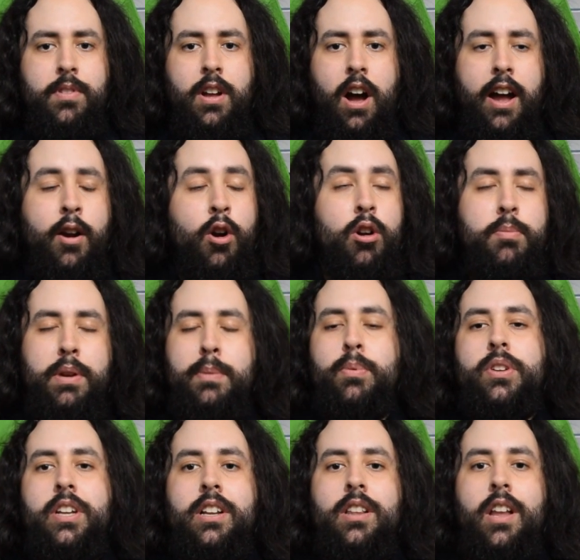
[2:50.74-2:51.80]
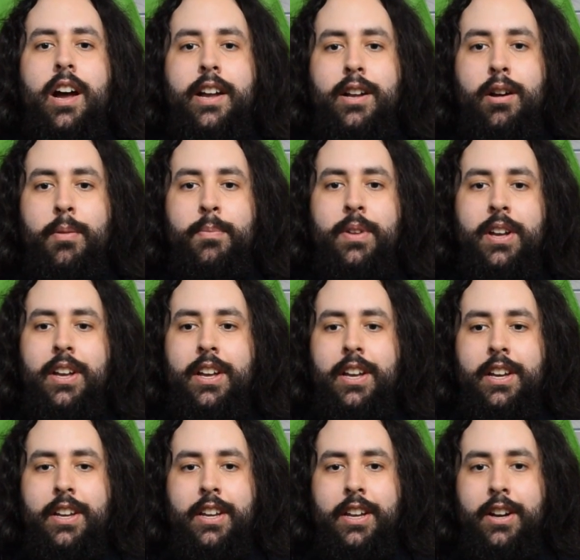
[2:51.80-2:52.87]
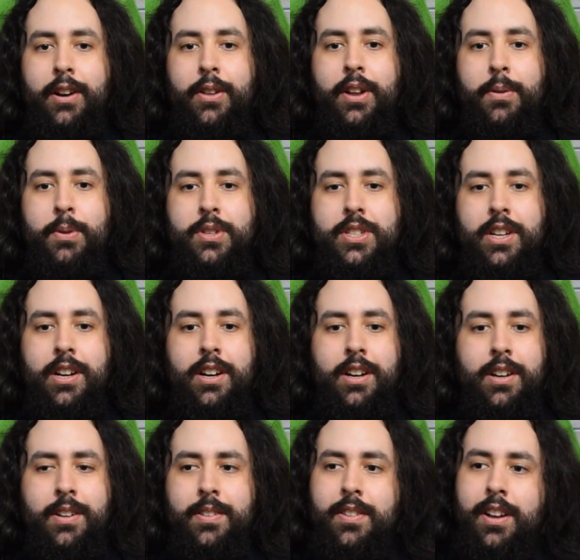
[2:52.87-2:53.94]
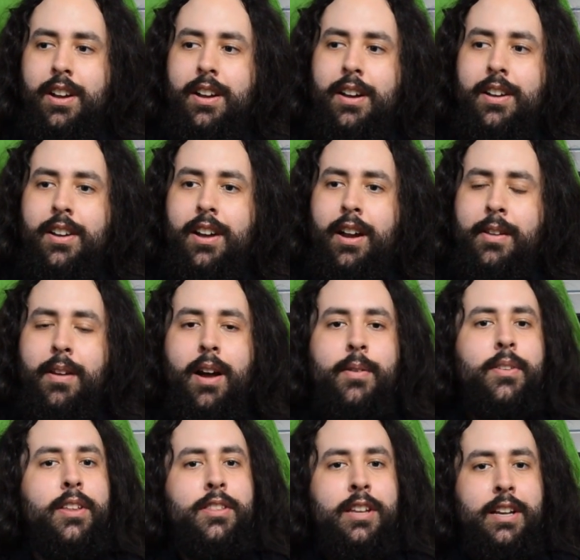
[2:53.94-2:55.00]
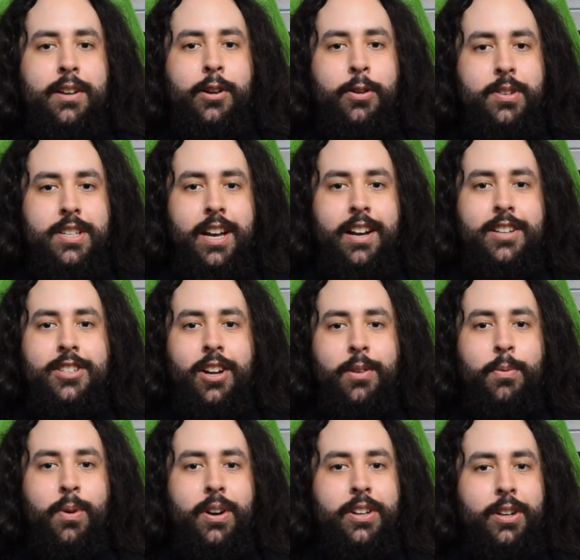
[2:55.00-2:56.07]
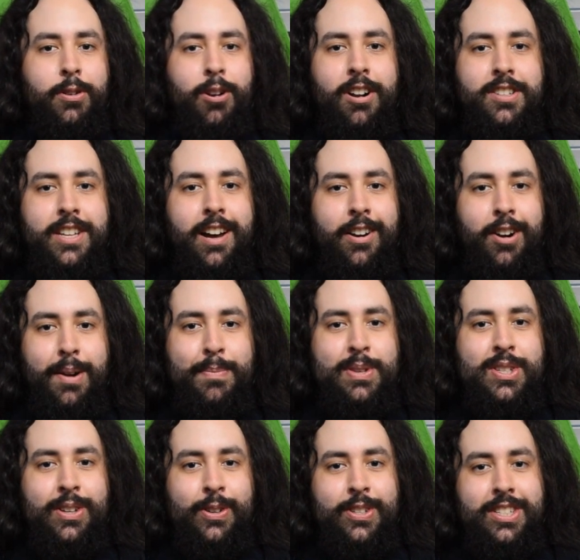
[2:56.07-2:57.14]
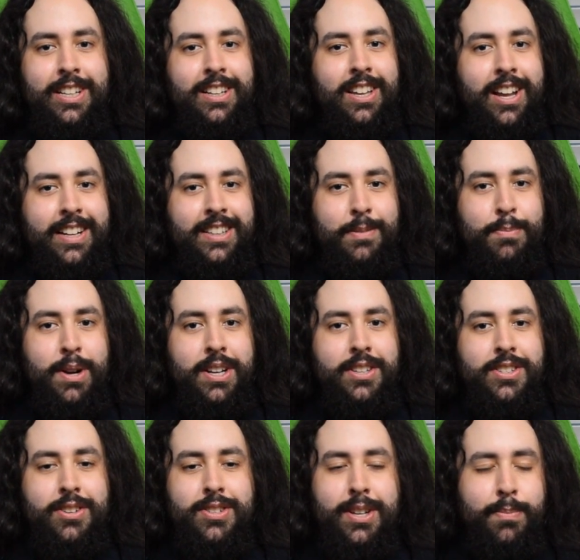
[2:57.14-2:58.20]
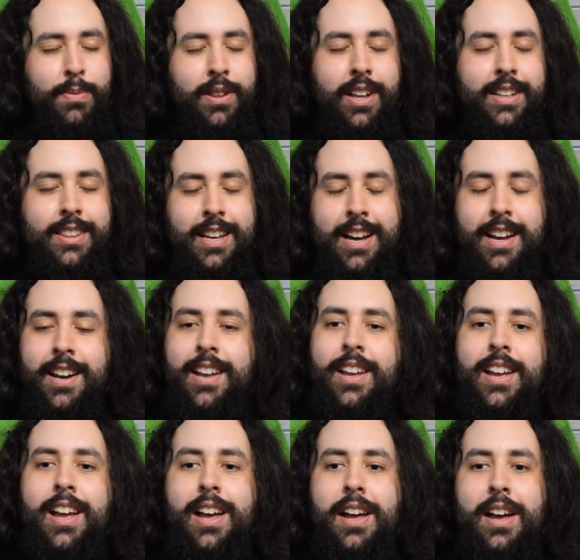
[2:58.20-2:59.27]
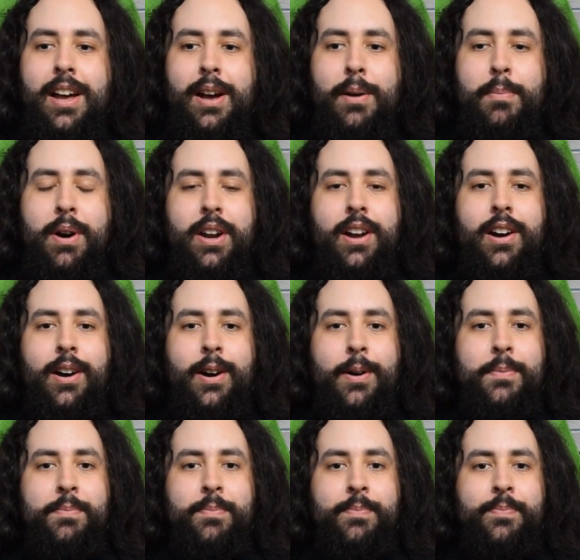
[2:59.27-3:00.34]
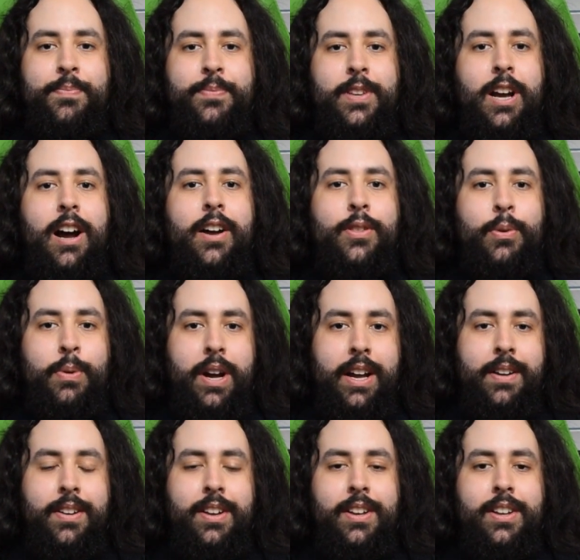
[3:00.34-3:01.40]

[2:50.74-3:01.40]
I heard people didn't like them. You know, there was I think Gutex on one of the cross counter episodes didn't like the buttons or something like that. But either way,